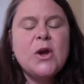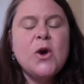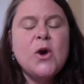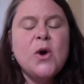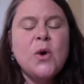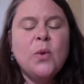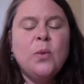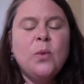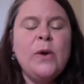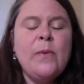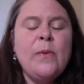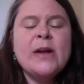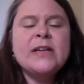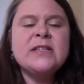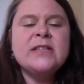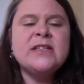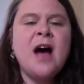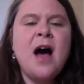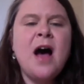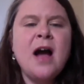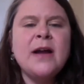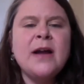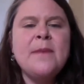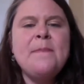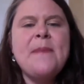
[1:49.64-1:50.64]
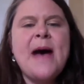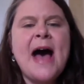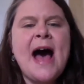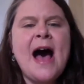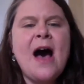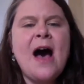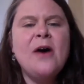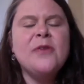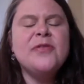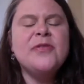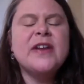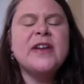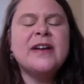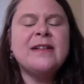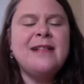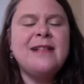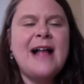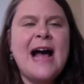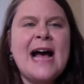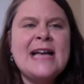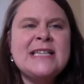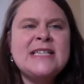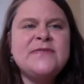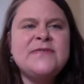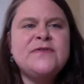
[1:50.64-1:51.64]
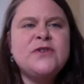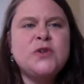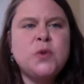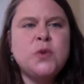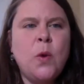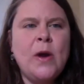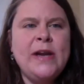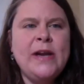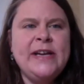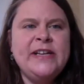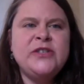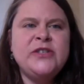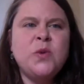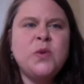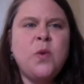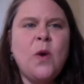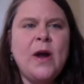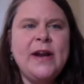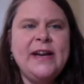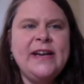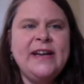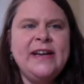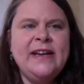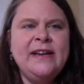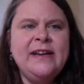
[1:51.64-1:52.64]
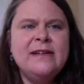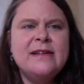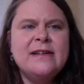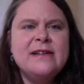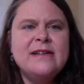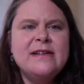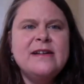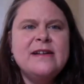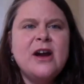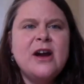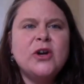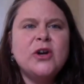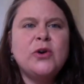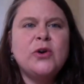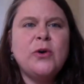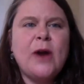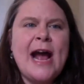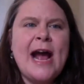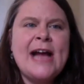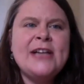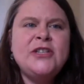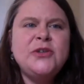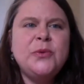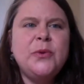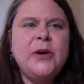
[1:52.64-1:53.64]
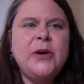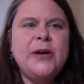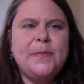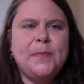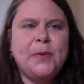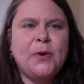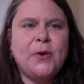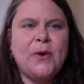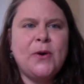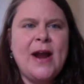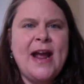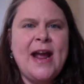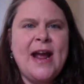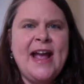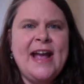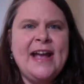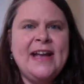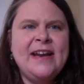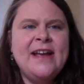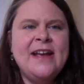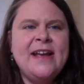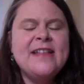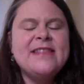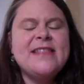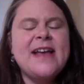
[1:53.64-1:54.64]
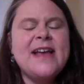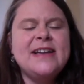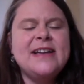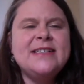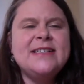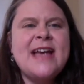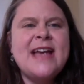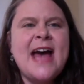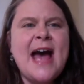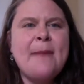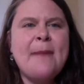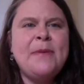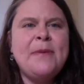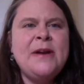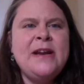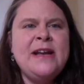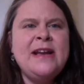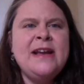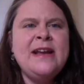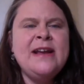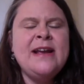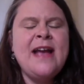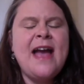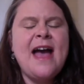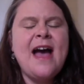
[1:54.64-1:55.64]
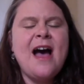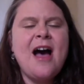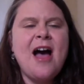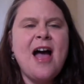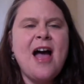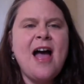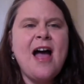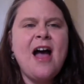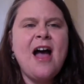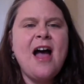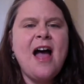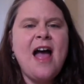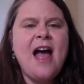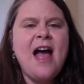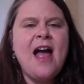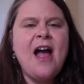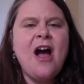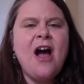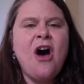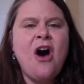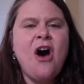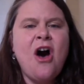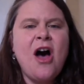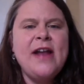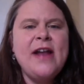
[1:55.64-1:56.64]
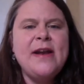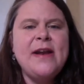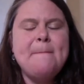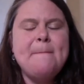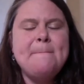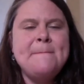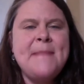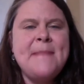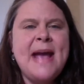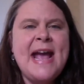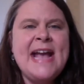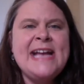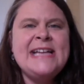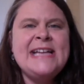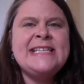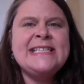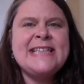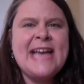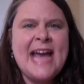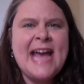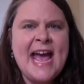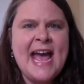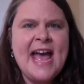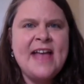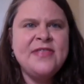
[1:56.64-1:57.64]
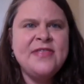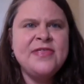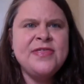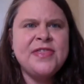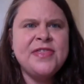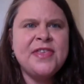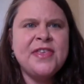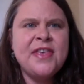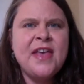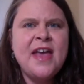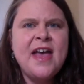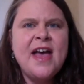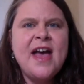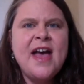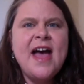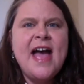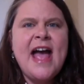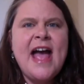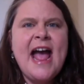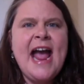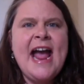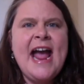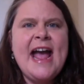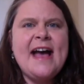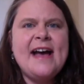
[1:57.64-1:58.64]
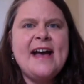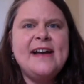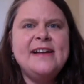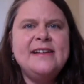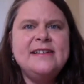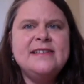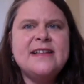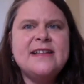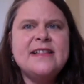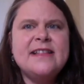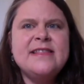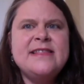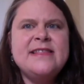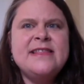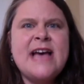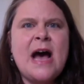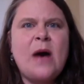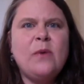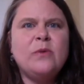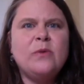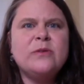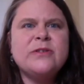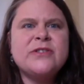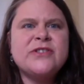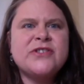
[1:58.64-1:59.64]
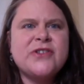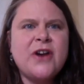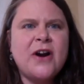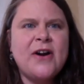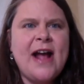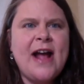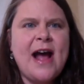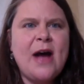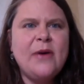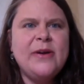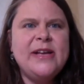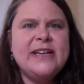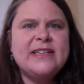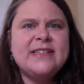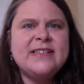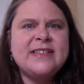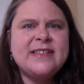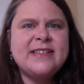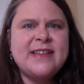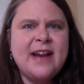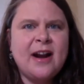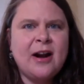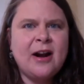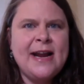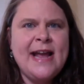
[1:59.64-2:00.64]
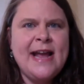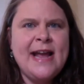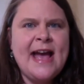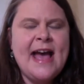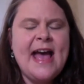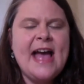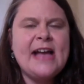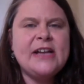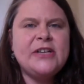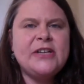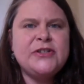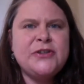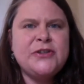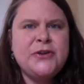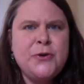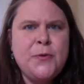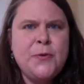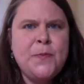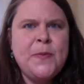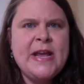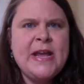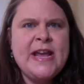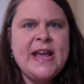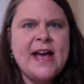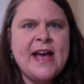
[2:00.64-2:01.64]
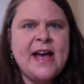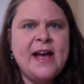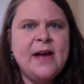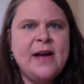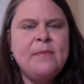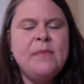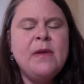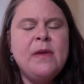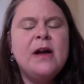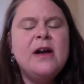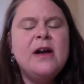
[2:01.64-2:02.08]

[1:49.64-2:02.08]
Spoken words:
we want to talk about the class of 2020 graduate parade that is happening on May 10th, and that will start out in Asteria at 2 p.m.,